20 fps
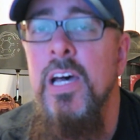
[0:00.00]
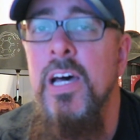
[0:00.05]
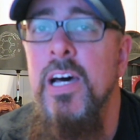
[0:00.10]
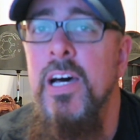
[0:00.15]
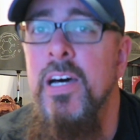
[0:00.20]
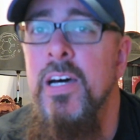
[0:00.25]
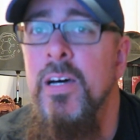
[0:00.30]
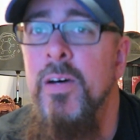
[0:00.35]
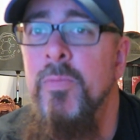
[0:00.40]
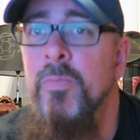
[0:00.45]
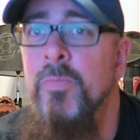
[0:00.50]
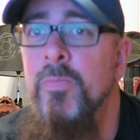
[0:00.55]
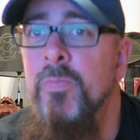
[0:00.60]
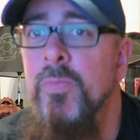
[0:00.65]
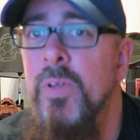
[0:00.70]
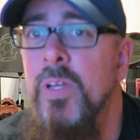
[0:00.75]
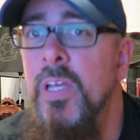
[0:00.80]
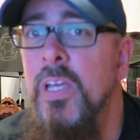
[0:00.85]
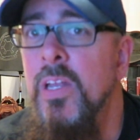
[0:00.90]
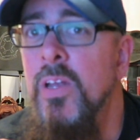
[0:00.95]

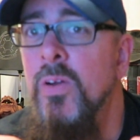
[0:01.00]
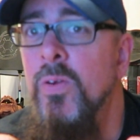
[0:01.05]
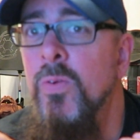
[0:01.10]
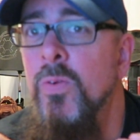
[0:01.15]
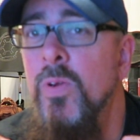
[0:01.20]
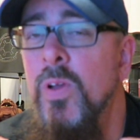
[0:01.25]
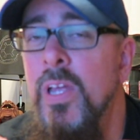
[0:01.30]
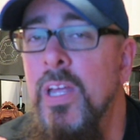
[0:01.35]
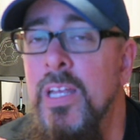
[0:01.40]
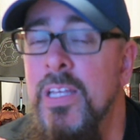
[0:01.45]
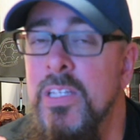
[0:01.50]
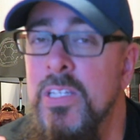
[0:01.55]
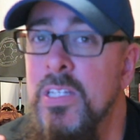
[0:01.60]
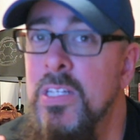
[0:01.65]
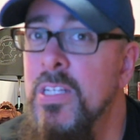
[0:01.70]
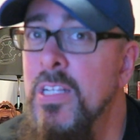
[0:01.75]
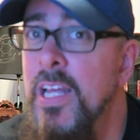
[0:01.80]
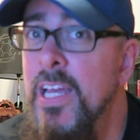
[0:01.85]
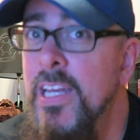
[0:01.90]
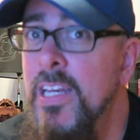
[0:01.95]
Is
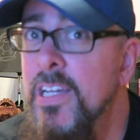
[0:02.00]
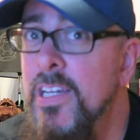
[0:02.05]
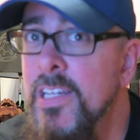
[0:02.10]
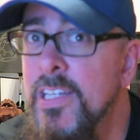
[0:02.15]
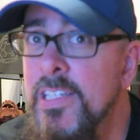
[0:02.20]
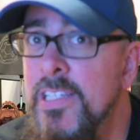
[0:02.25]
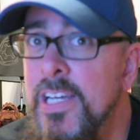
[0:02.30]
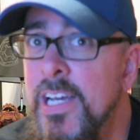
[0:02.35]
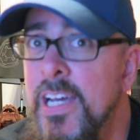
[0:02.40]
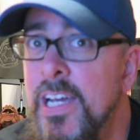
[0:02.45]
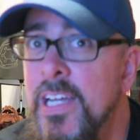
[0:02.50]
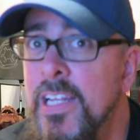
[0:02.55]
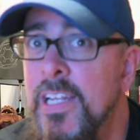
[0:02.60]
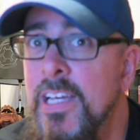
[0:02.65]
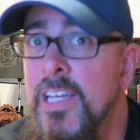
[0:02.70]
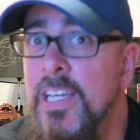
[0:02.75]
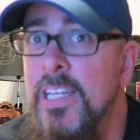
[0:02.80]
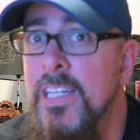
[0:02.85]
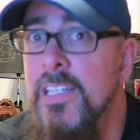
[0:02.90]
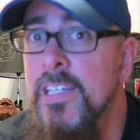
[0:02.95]
Glenn going to die
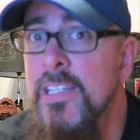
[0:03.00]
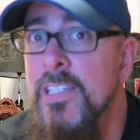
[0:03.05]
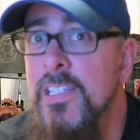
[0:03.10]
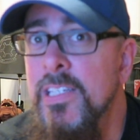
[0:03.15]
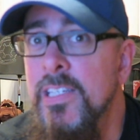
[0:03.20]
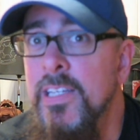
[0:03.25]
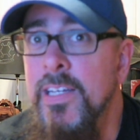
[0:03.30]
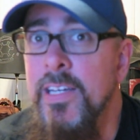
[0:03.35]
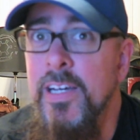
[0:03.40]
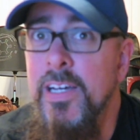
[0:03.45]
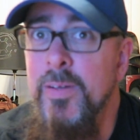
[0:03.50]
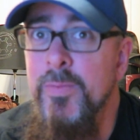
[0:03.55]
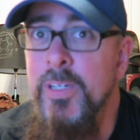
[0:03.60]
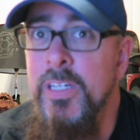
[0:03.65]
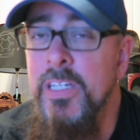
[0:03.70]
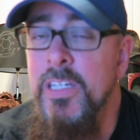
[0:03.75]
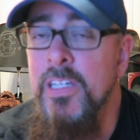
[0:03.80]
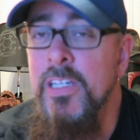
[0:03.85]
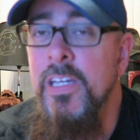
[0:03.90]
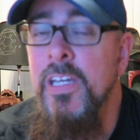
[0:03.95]
like he does in the
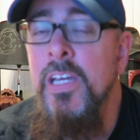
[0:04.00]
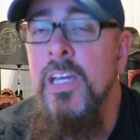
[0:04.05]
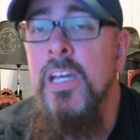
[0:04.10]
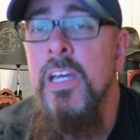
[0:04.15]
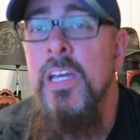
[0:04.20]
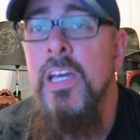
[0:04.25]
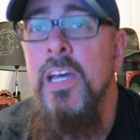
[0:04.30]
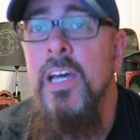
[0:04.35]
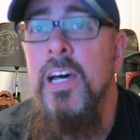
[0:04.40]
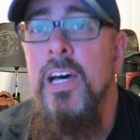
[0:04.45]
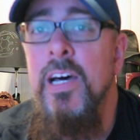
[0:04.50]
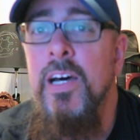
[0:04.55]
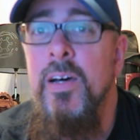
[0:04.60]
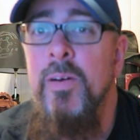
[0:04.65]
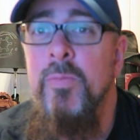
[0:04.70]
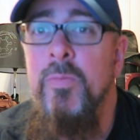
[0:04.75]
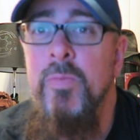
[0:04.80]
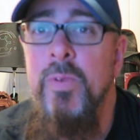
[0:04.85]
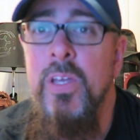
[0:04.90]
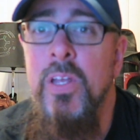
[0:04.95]
comic?
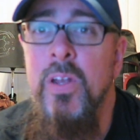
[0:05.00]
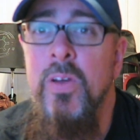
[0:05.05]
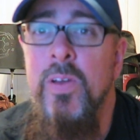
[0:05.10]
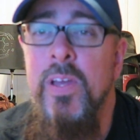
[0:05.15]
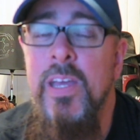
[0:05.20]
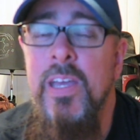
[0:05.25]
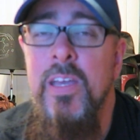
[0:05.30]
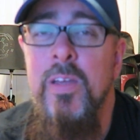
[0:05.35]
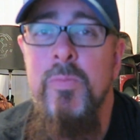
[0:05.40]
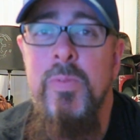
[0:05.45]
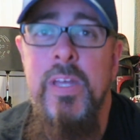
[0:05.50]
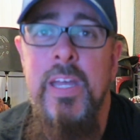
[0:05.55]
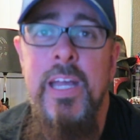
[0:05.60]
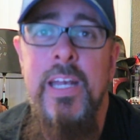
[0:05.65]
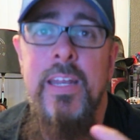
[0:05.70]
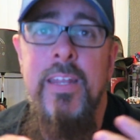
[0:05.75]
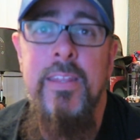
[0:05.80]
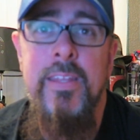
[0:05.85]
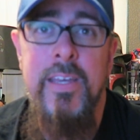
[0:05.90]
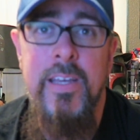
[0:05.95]
It could be
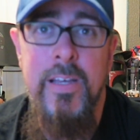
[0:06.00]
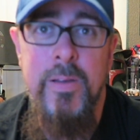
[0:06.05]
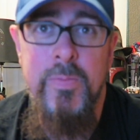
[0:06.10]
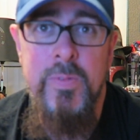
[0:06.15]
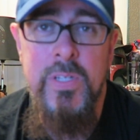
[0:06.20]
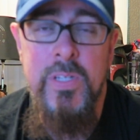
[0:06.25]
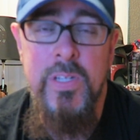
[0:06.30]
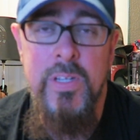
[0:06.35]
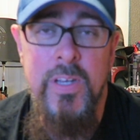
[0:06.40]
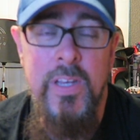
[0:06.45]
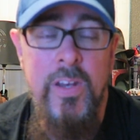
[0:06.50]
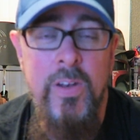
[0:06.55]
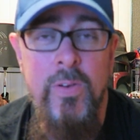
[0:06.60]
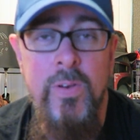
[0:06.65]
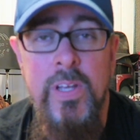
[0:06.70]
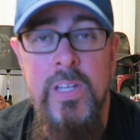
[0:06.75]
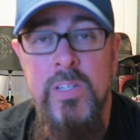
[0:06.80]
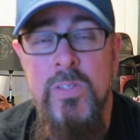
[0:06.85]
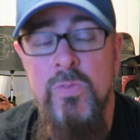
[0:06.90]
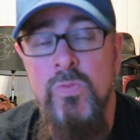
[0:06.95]
anything up to,
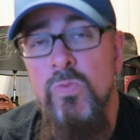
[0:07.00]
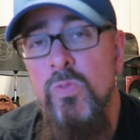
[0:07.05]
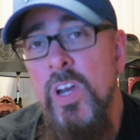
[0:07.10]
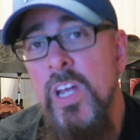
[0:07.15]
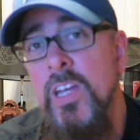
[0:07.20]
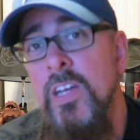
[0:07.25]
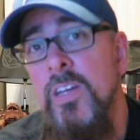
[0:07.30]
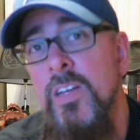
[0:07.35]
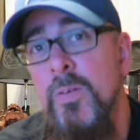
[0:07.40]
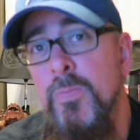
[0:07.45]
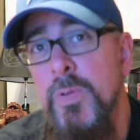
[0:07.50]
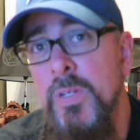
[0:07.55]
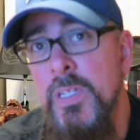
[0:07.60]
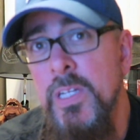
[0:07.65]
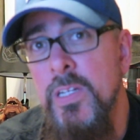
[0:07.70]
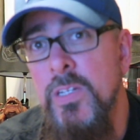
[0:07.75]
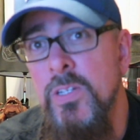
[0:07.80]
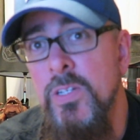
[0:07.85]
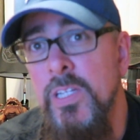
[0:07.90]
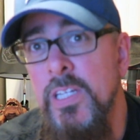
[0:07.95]
is Rick going to
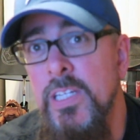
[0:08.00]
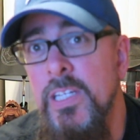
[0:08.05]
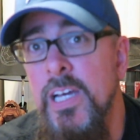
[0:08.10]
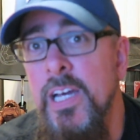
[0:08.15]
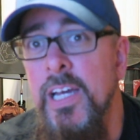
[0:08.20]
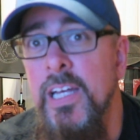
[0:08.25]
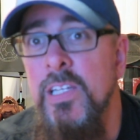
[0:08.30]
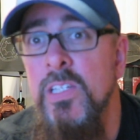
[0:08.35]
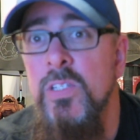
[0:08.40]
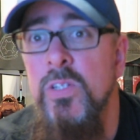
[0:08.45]
potentially die?